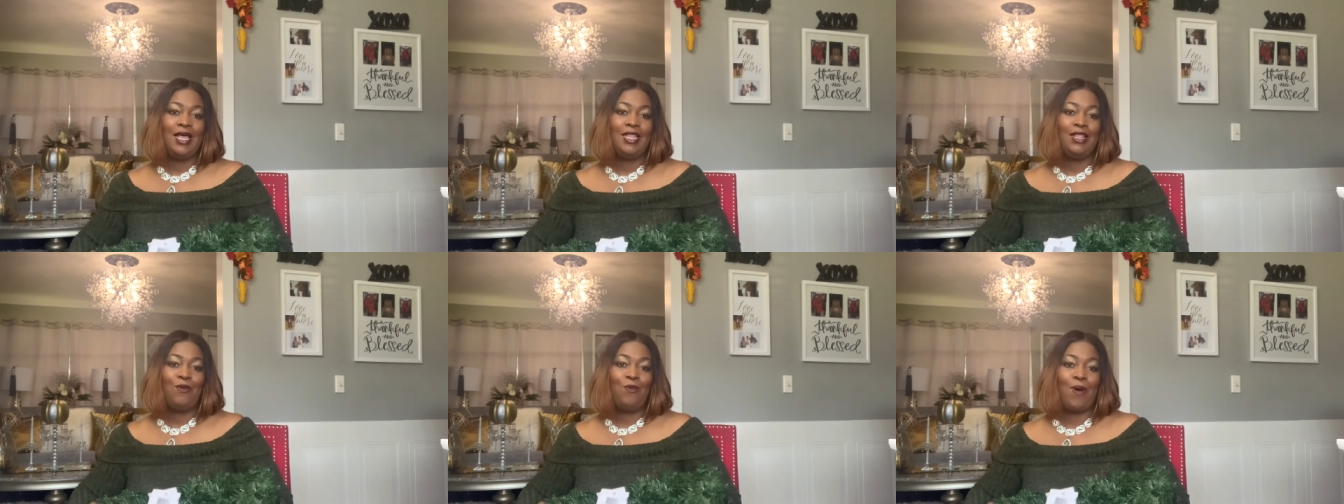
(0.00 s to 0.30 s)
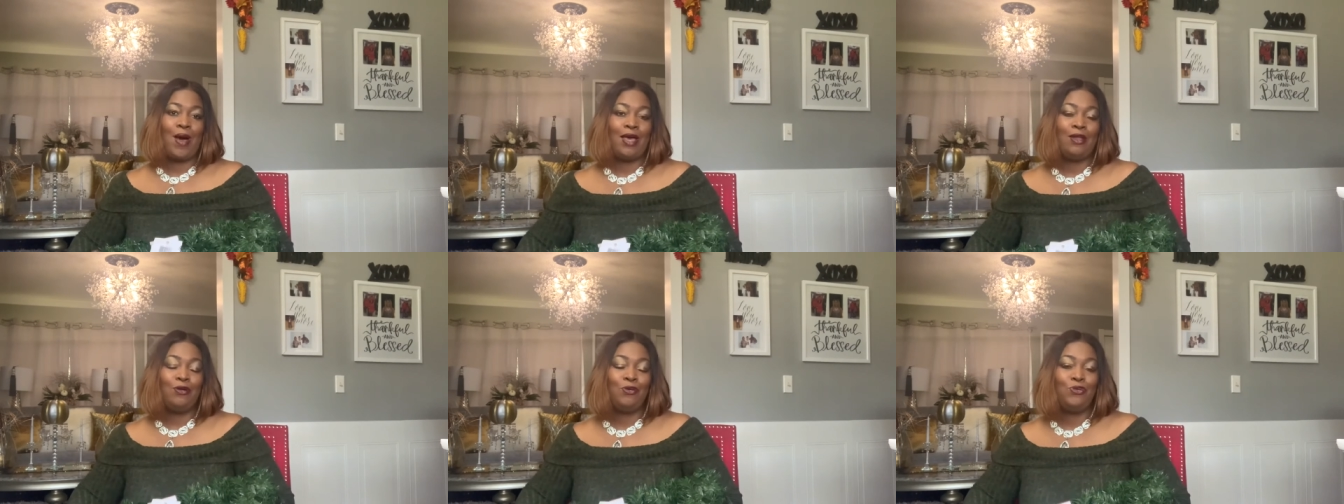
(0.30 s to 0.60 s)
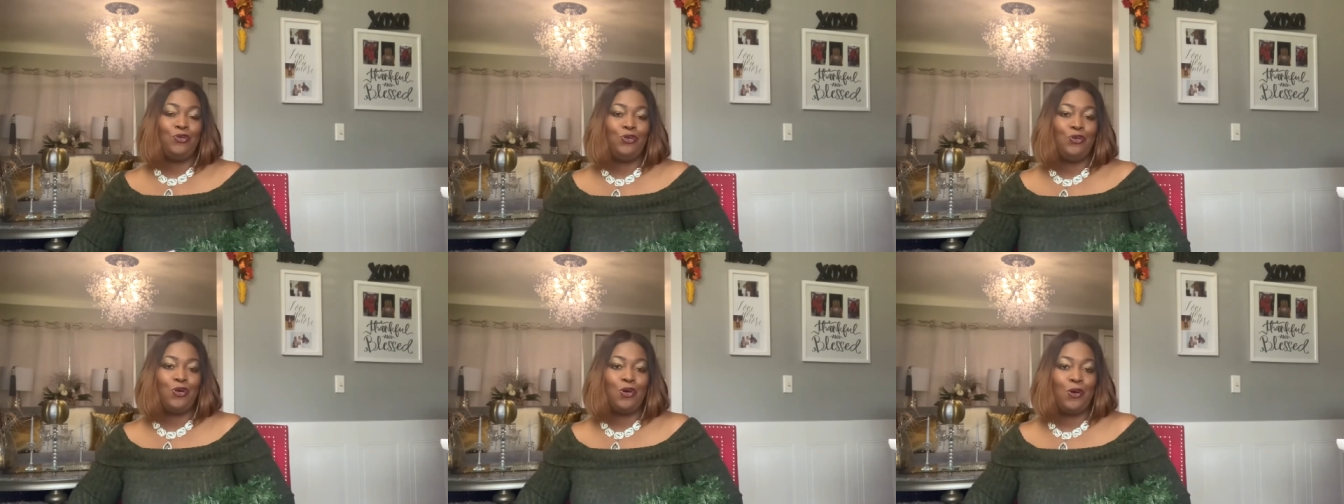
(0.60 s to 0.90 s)
Why don't
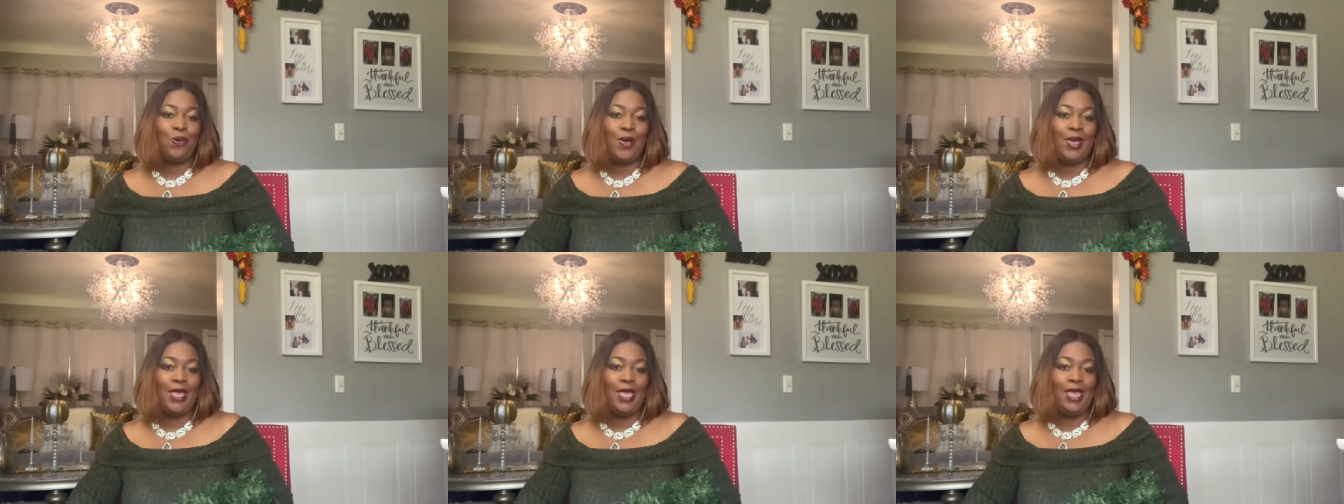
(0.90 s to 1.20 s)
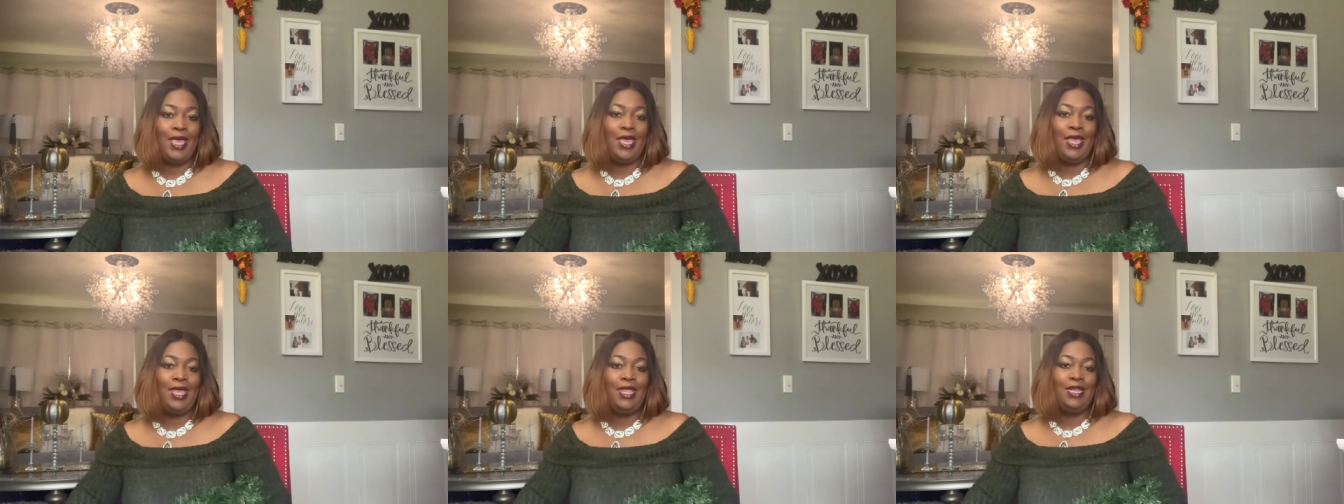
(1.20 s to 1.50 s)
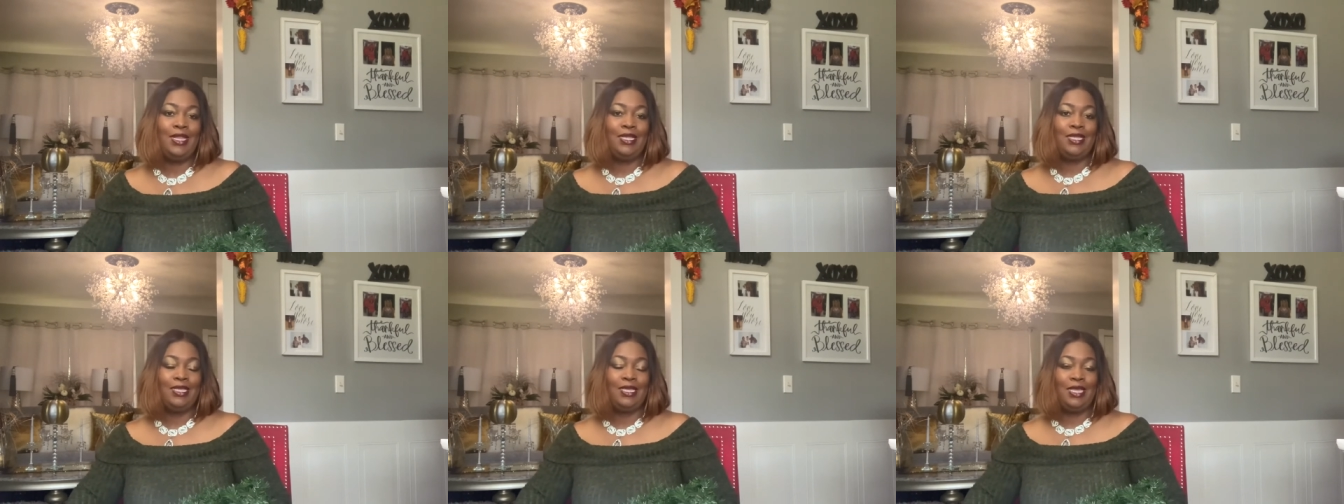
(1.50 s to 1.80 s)
you go ahead
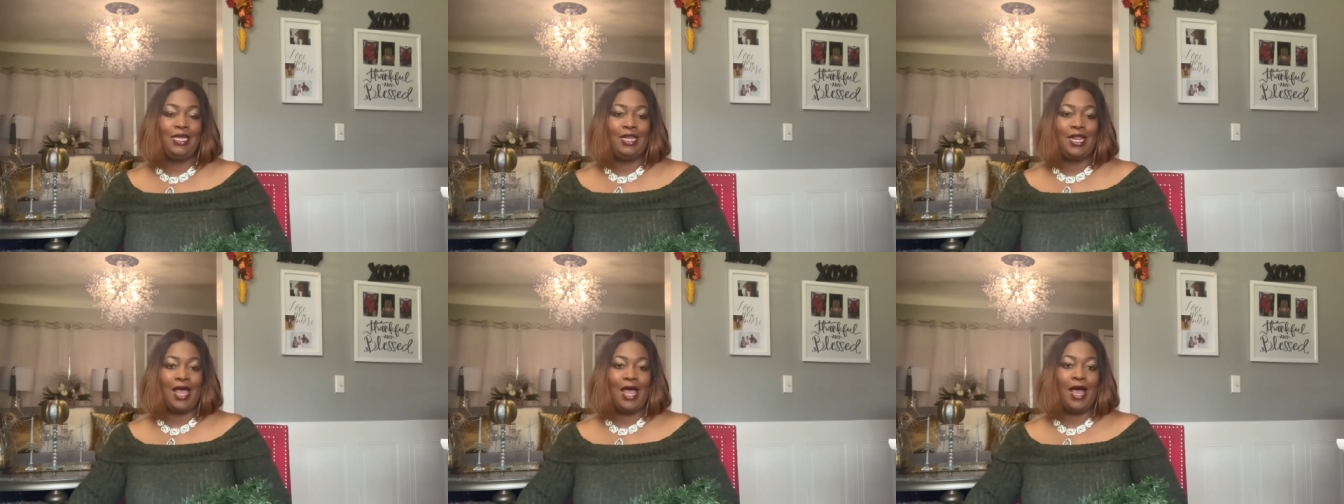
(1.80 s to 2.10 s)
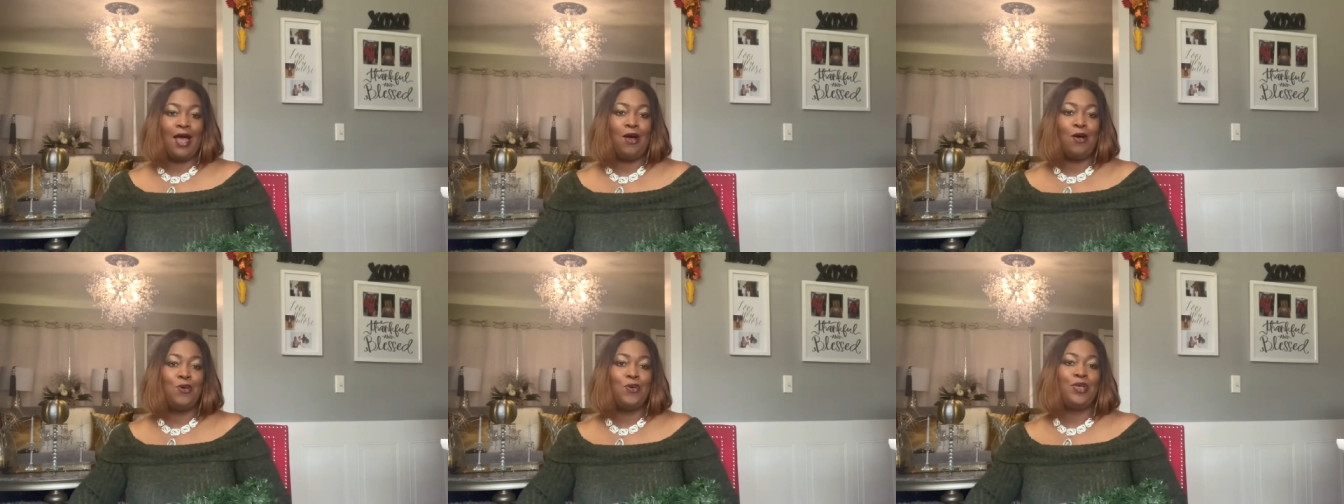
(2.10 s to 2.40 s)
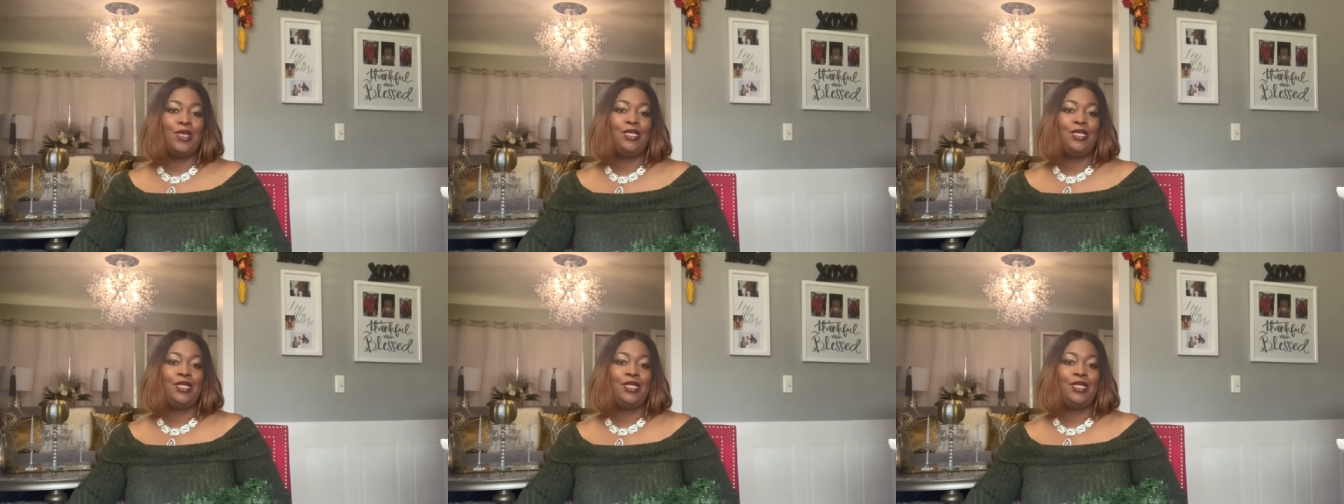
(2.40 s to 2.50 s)
and get out